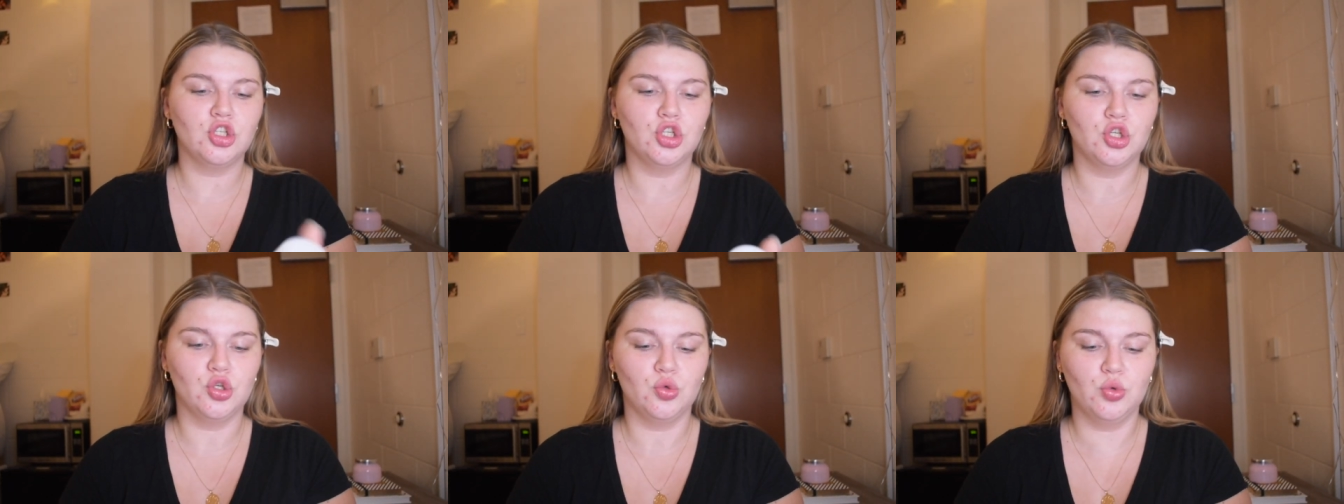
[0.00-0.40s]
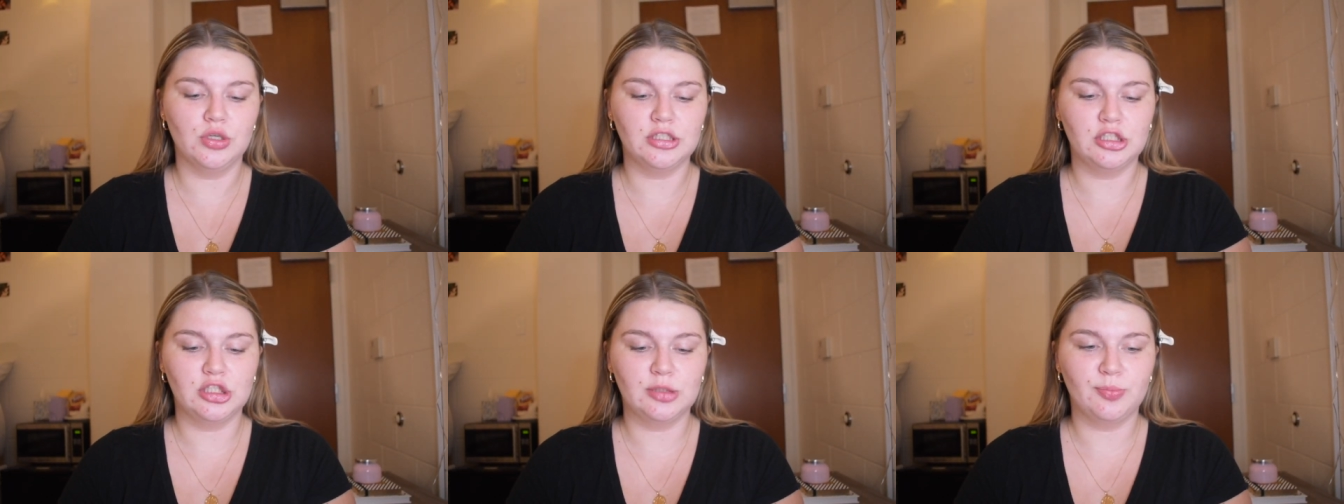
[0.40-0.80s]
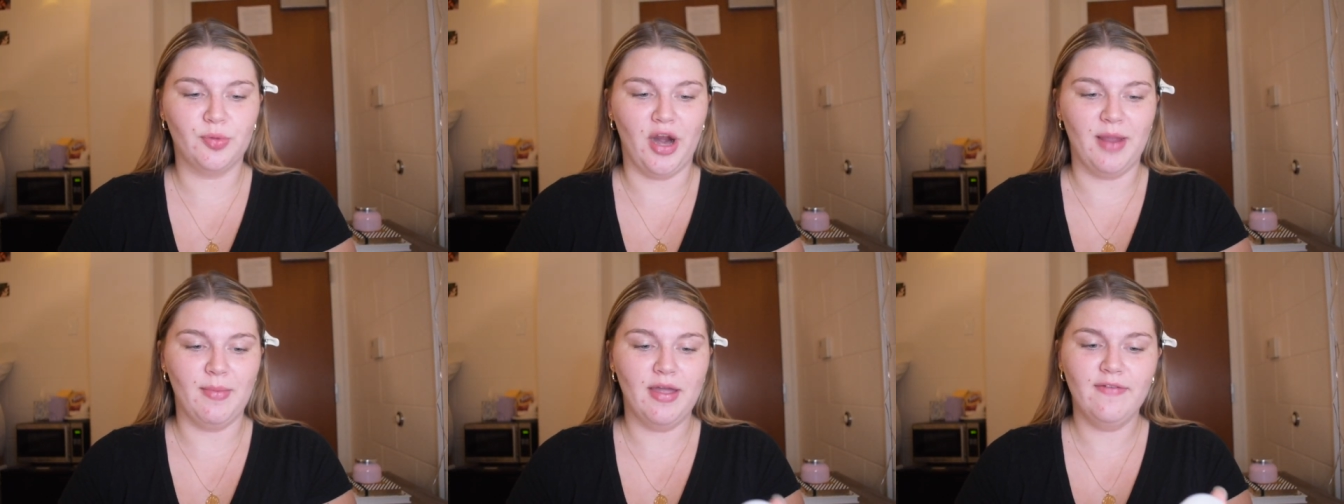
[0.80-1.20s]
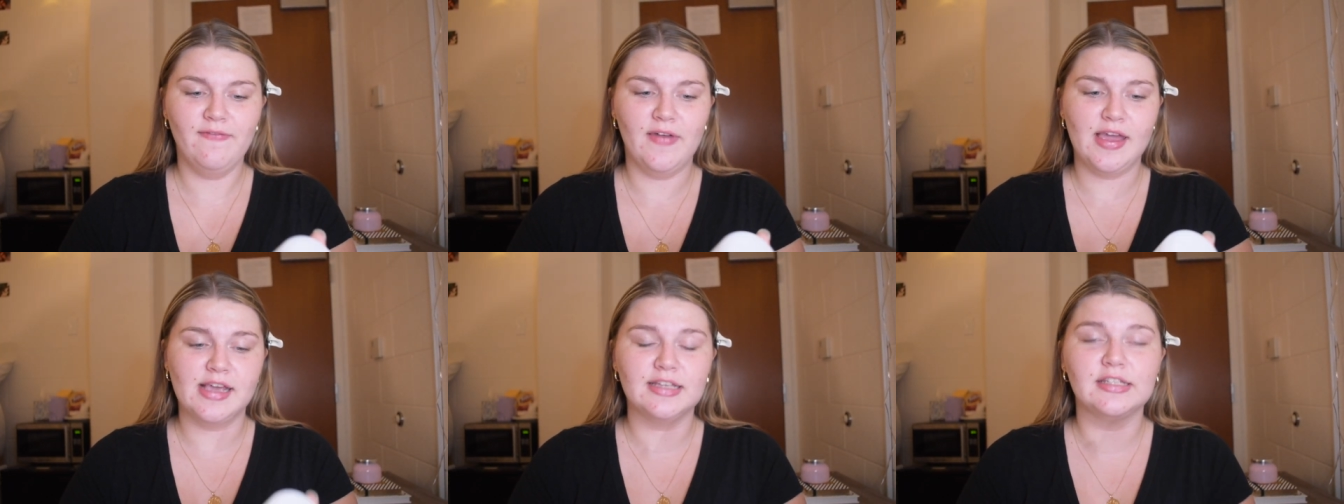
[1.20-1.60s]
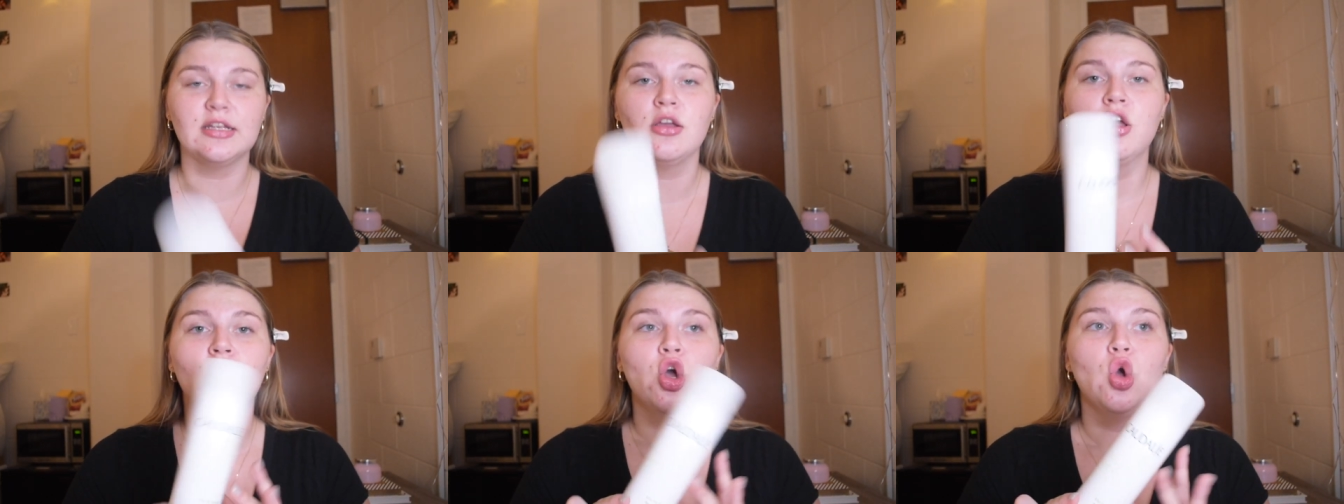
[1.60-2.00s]
to spray my face
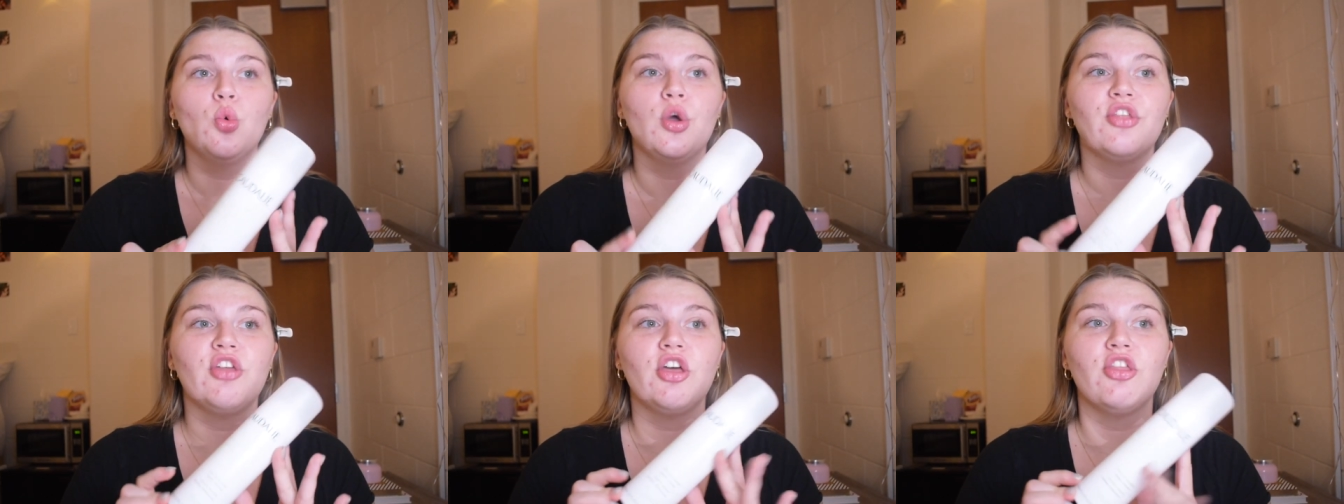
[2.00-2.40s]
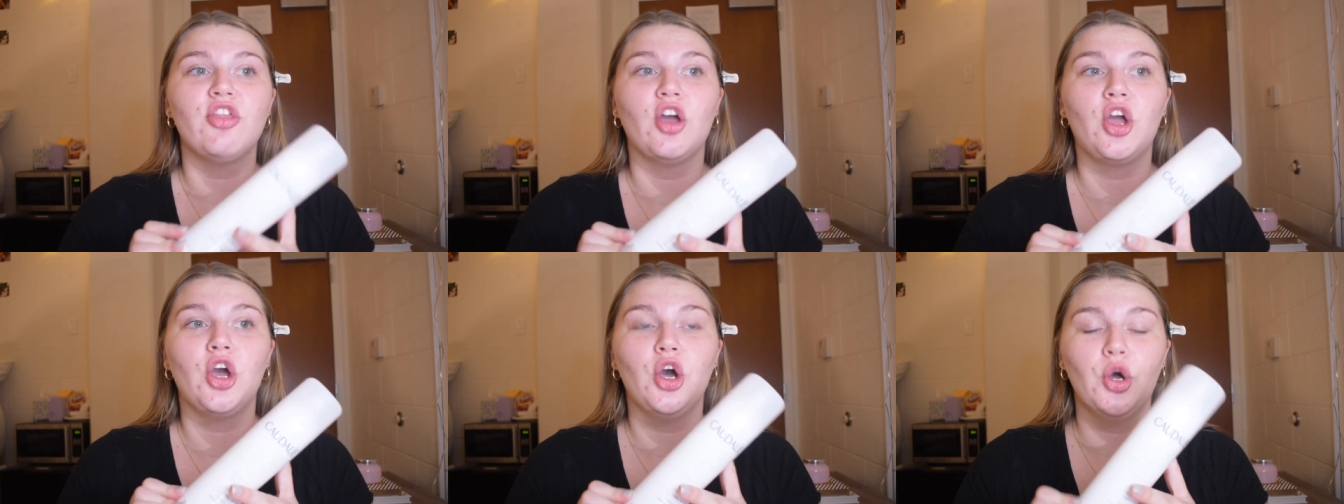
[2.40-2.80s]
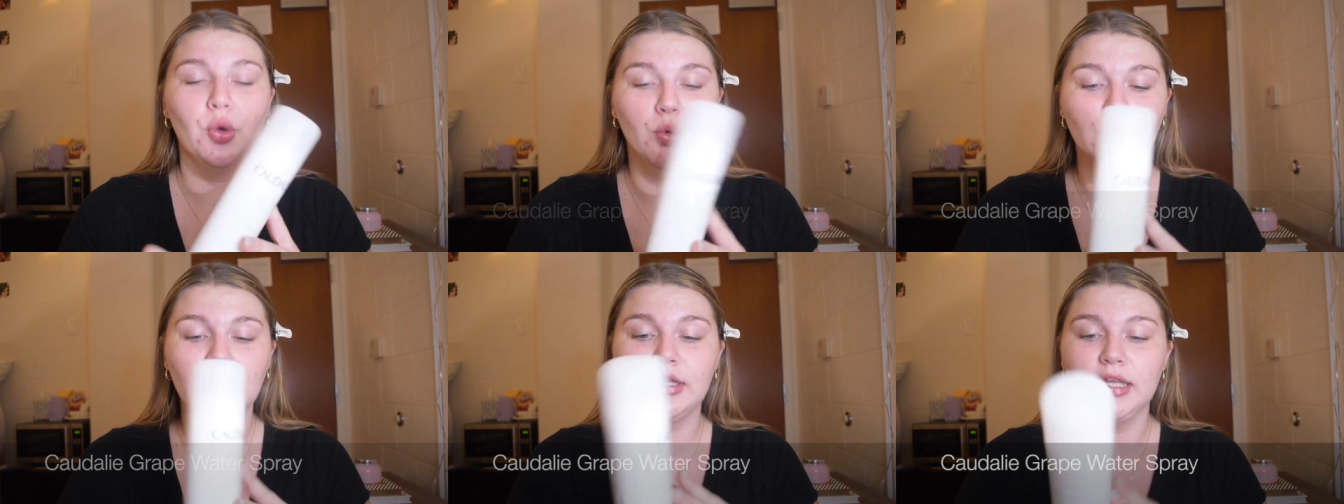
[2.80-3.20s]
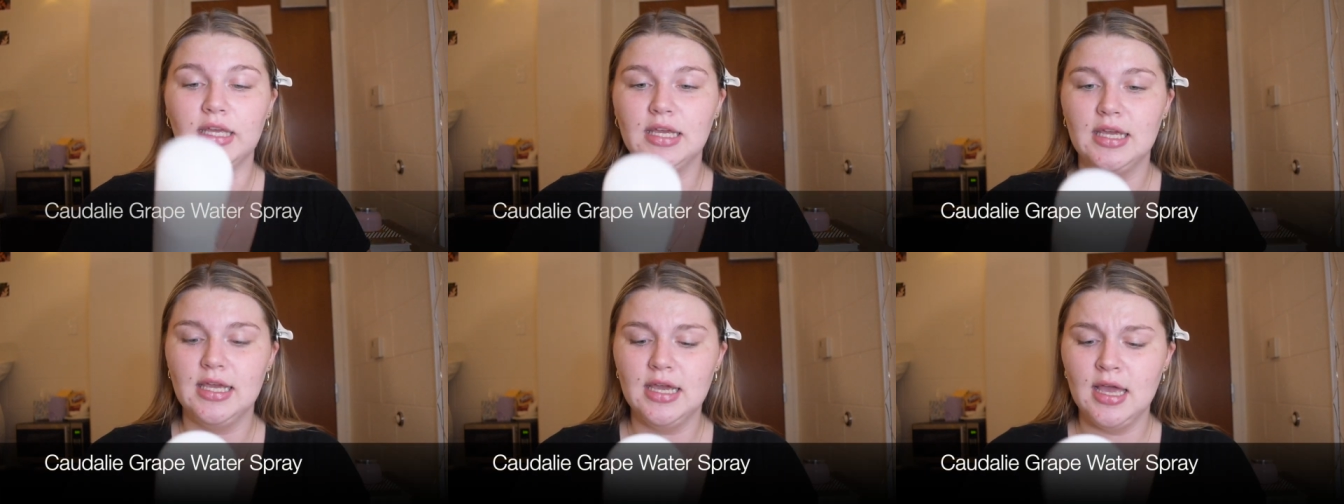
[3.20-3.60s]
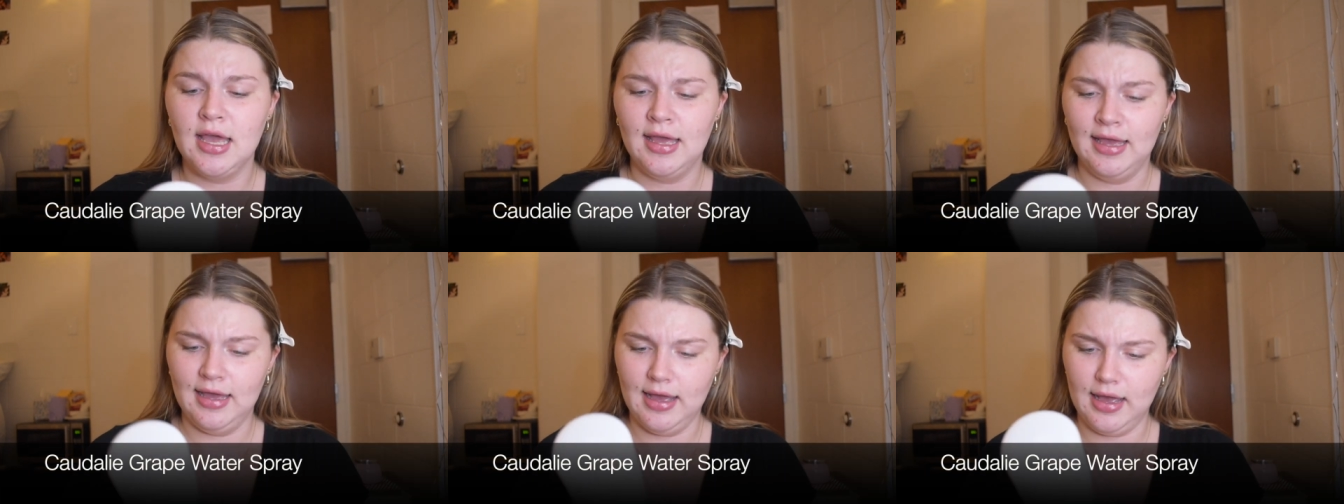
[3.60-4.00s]
with the Caudalie
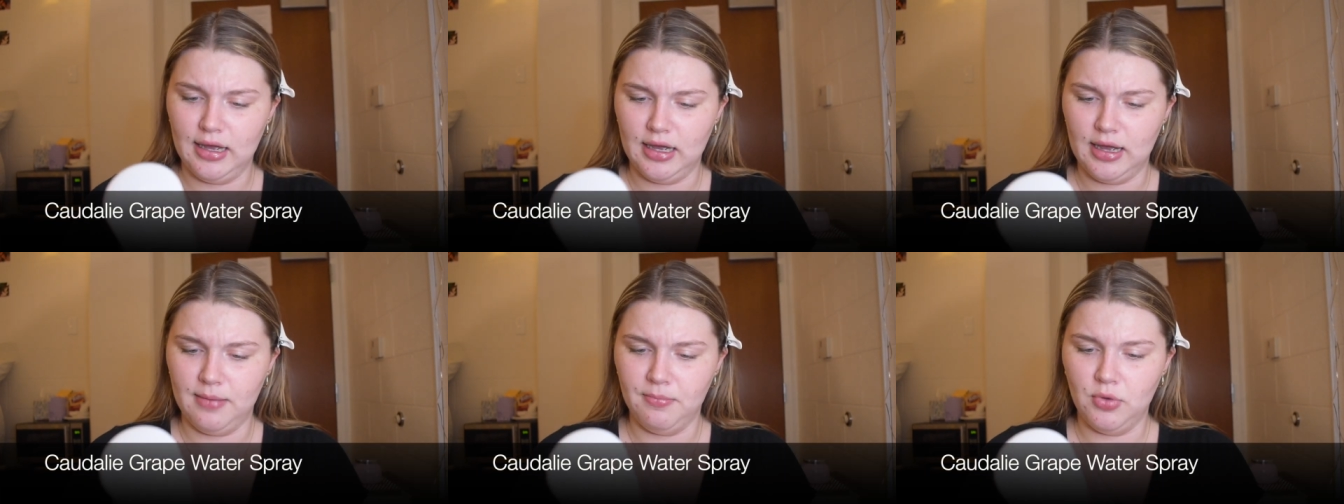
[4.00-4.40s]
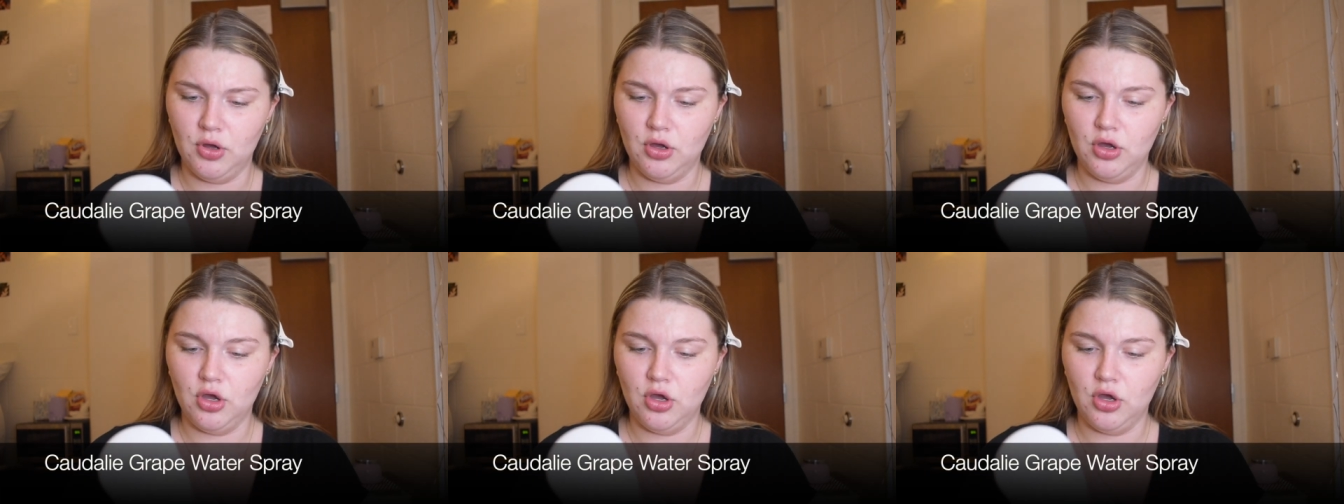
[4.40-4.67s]
um,